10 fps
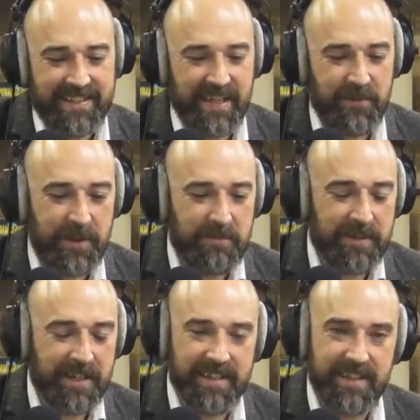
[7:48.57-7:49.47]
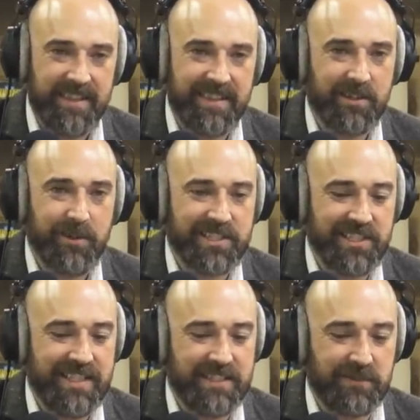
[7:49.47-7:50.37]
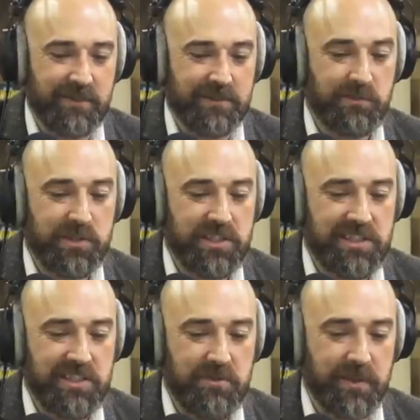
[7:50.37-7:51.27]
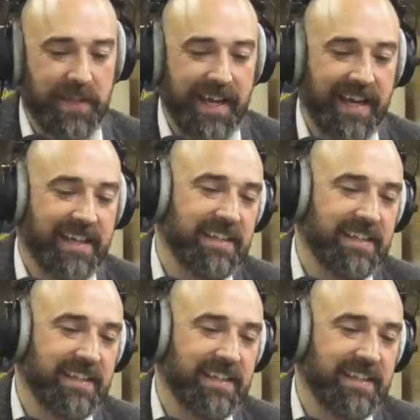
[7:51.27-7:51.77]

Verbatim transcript: So um, uh, the question is, of course, what do you do with that?